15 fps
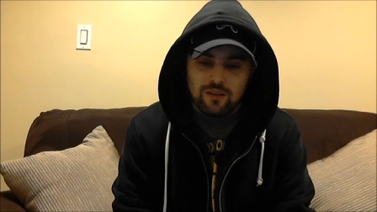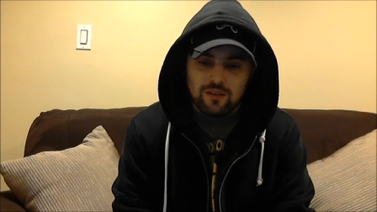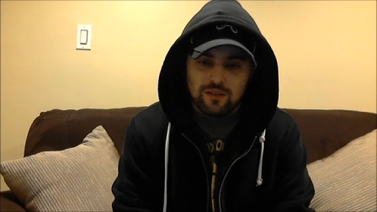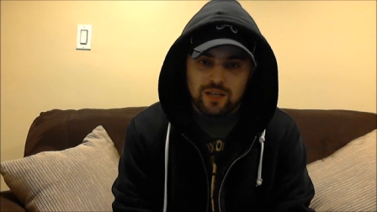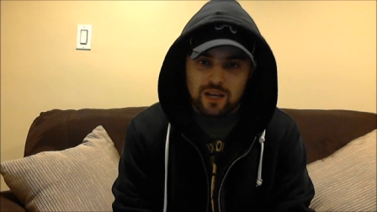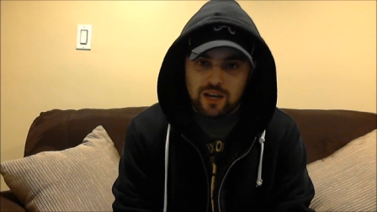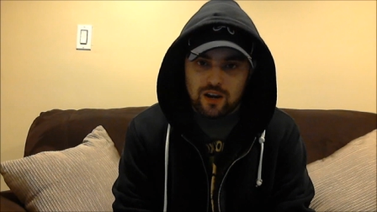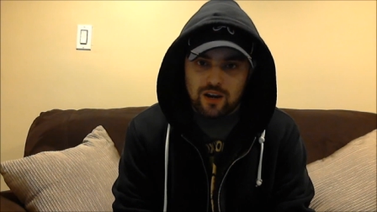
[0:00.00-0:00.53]

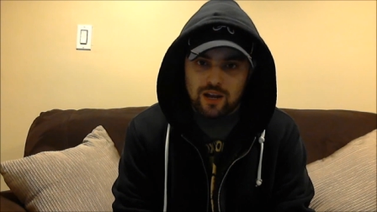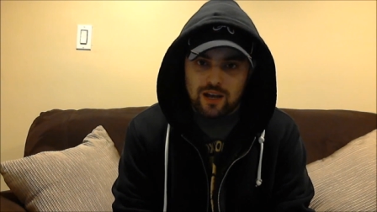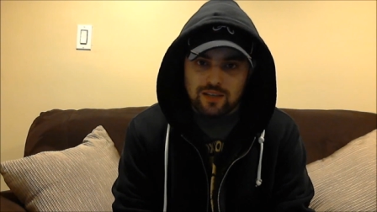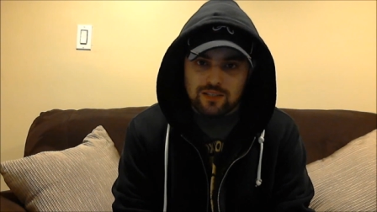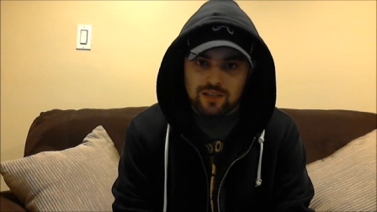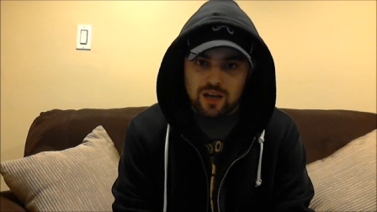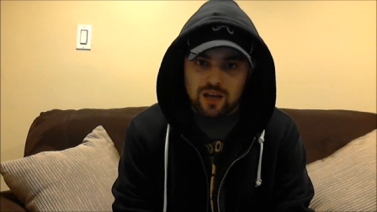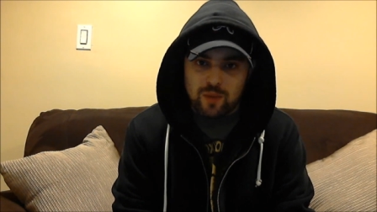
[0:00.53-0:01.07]
take care,
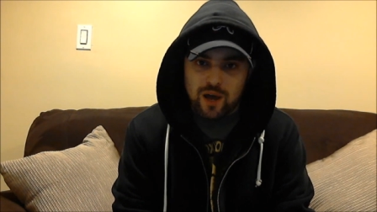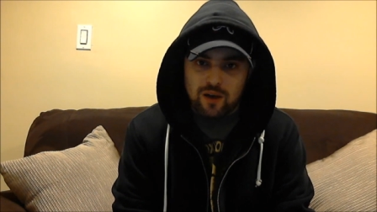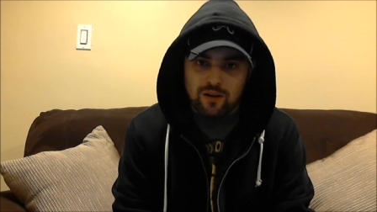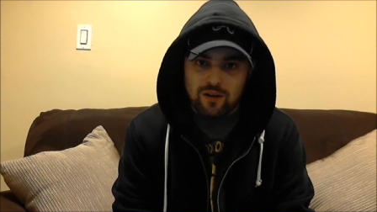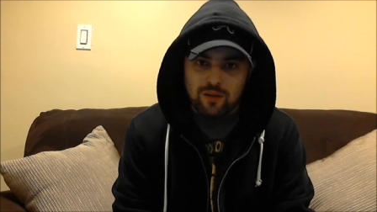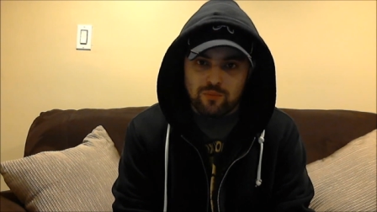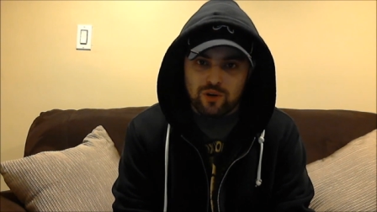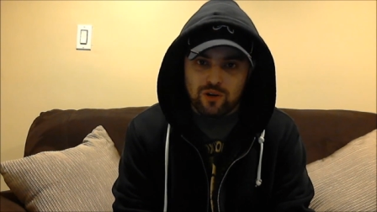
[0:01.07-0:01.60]
guys. I'm out.
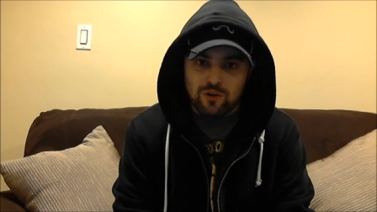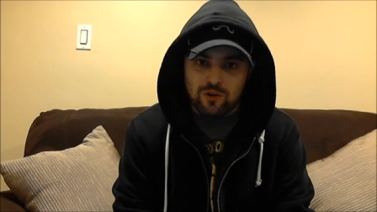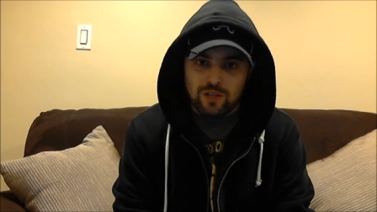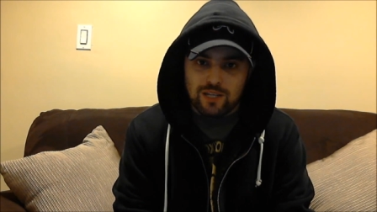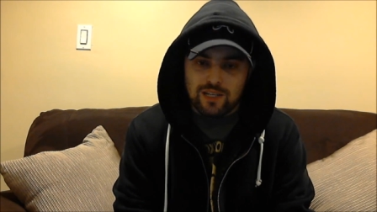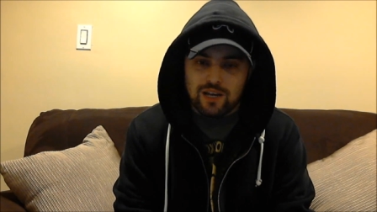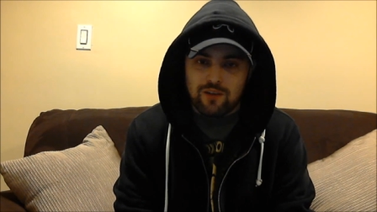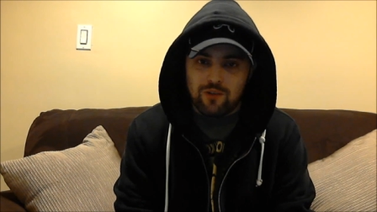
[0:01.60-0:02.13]
I'm gonna go lay
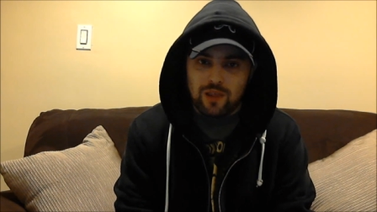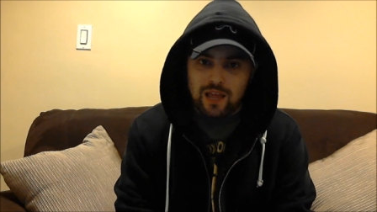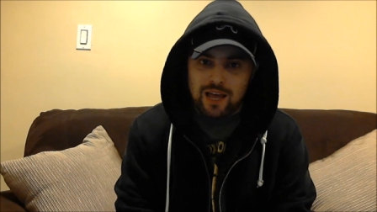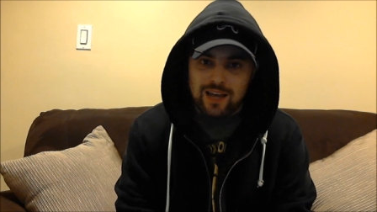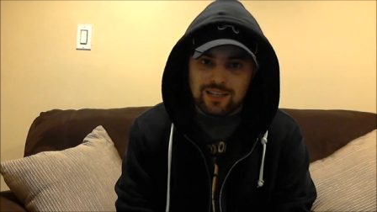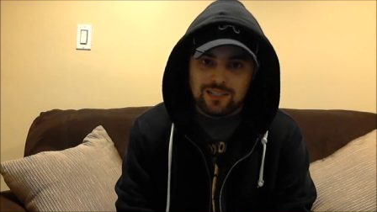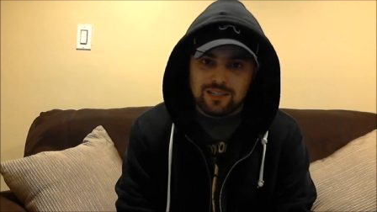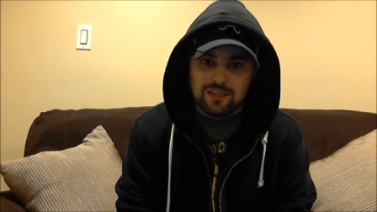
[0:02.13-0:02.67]
down and
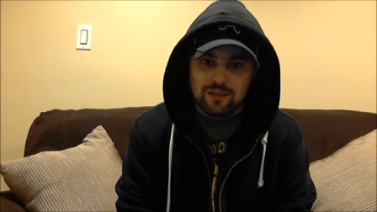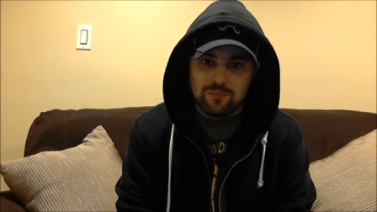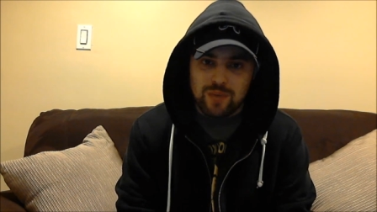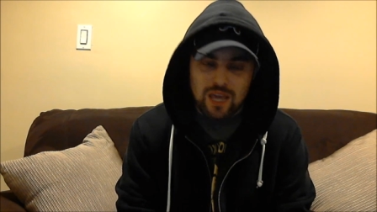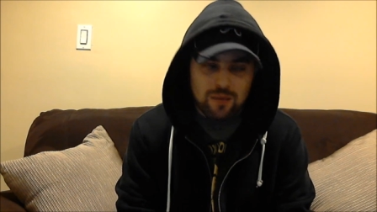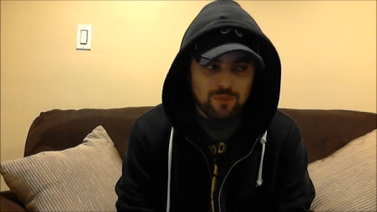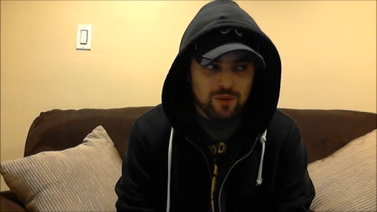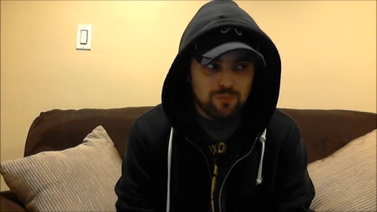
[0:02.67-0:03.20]
relax.
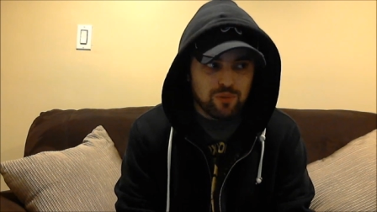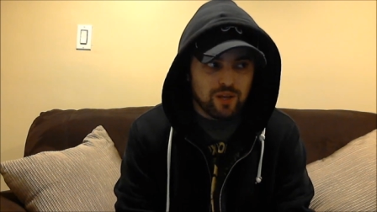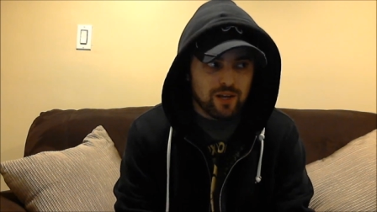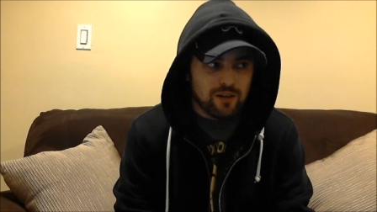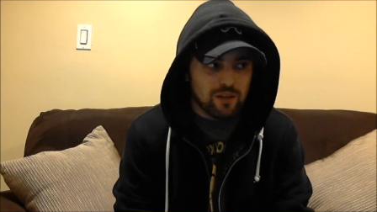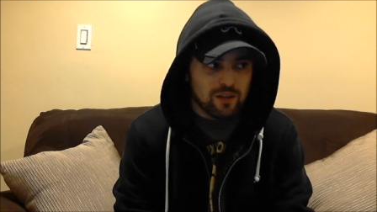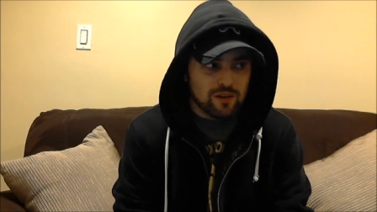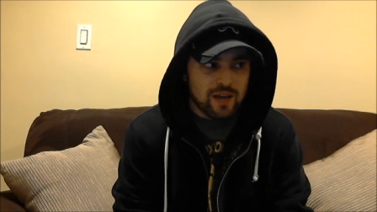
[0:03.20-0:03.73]
Maybe play
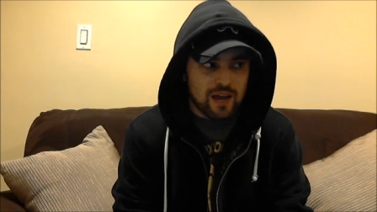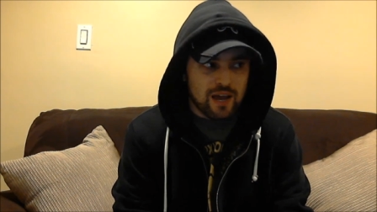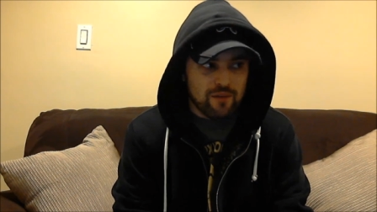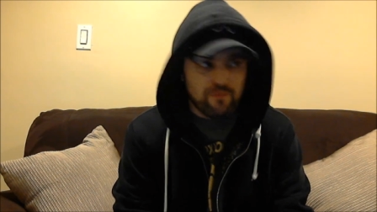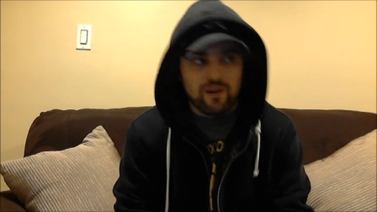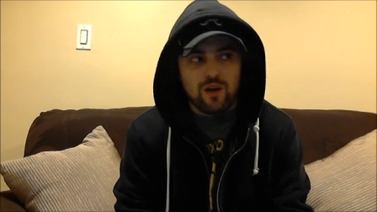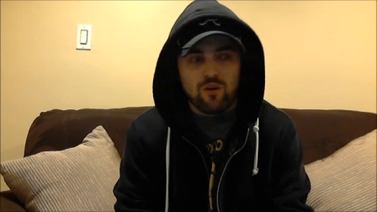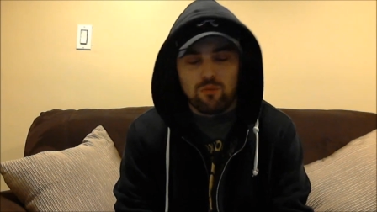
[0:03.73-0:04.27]
another half
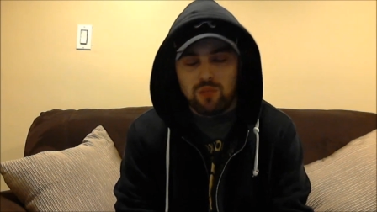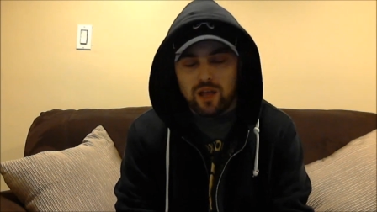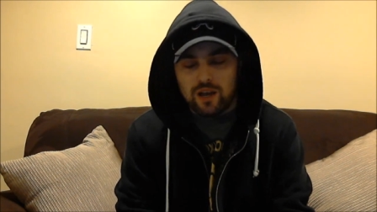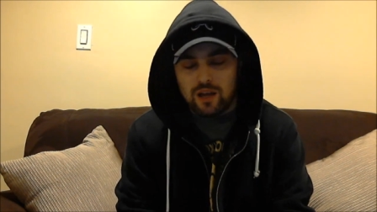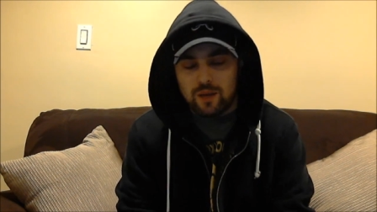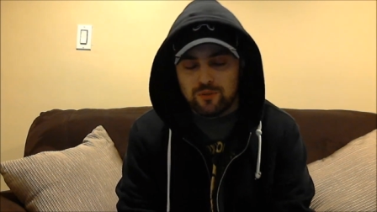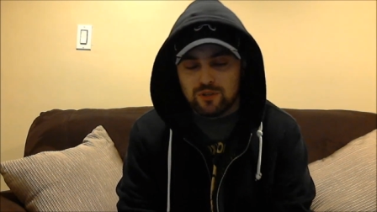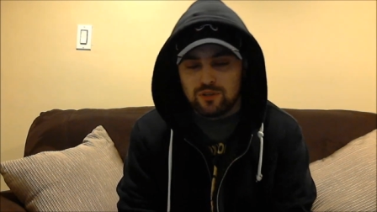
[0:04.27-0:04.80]
an hour Black
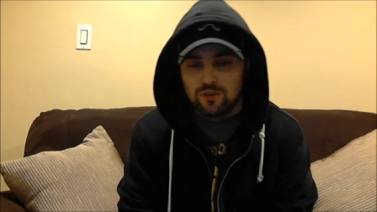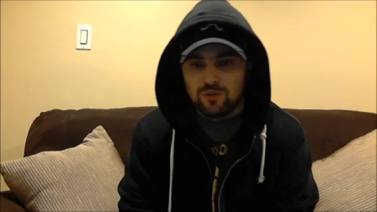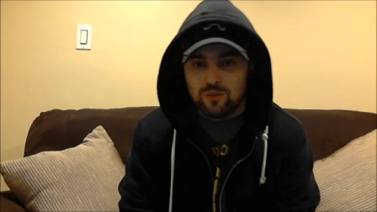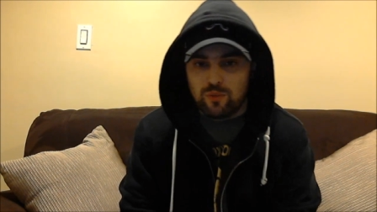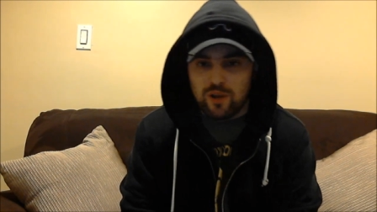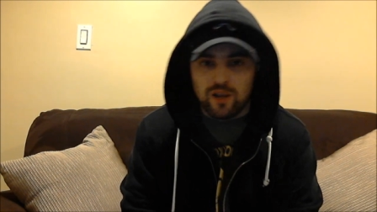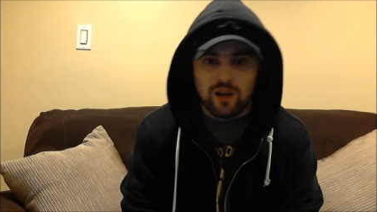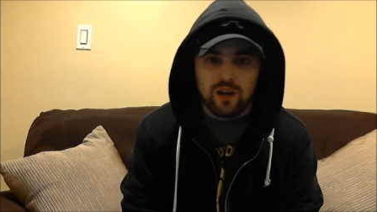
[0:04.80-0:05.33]
Ops two,
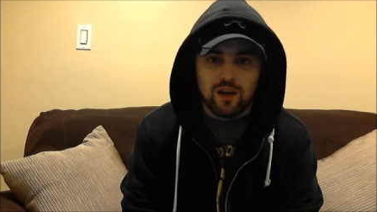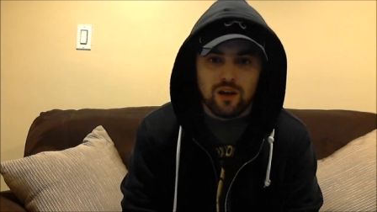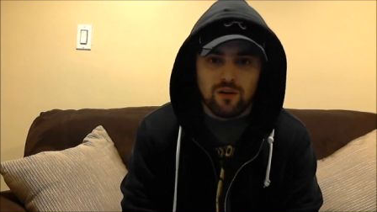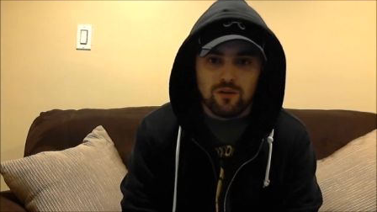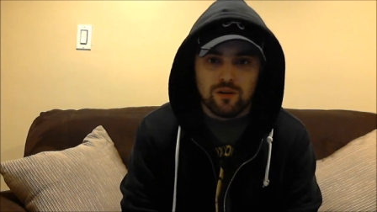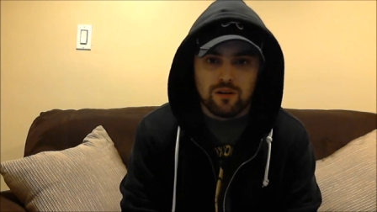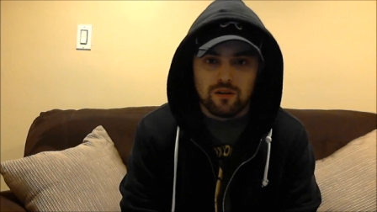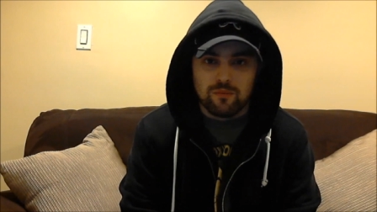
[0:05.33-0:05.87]
depending on
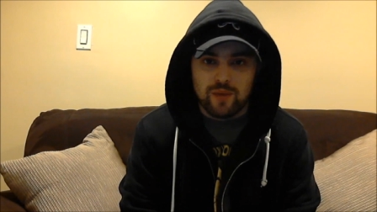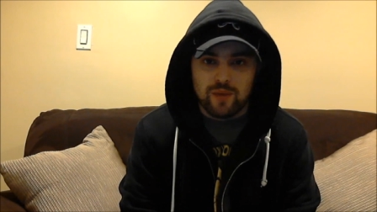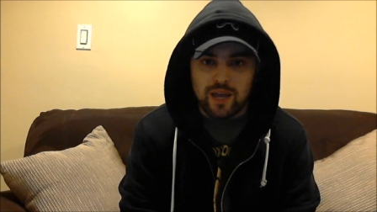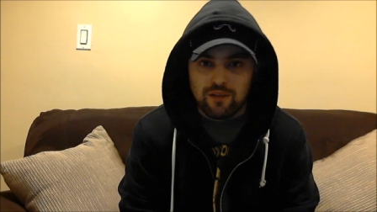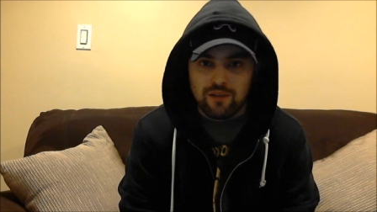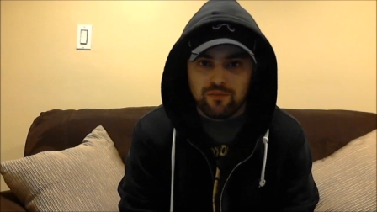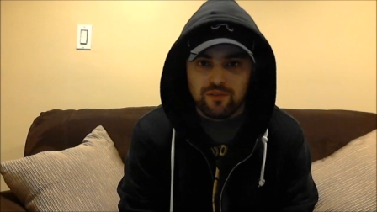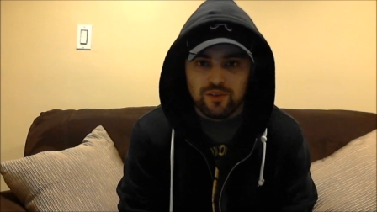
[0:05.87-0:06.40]
how uh, my
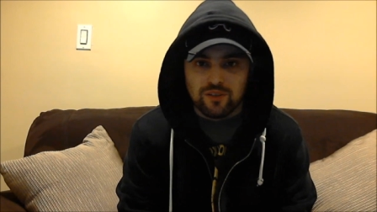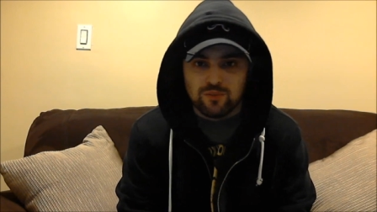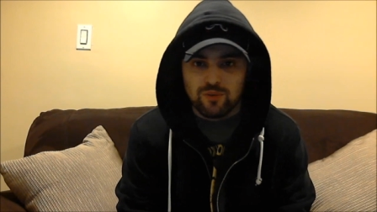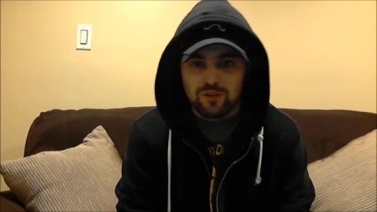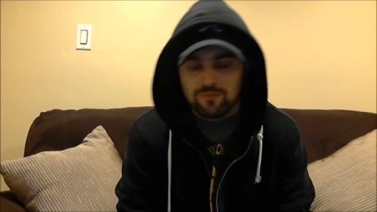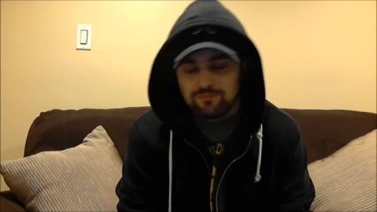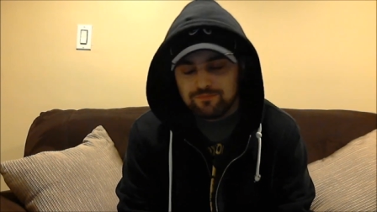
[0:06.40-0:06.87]
head feels. But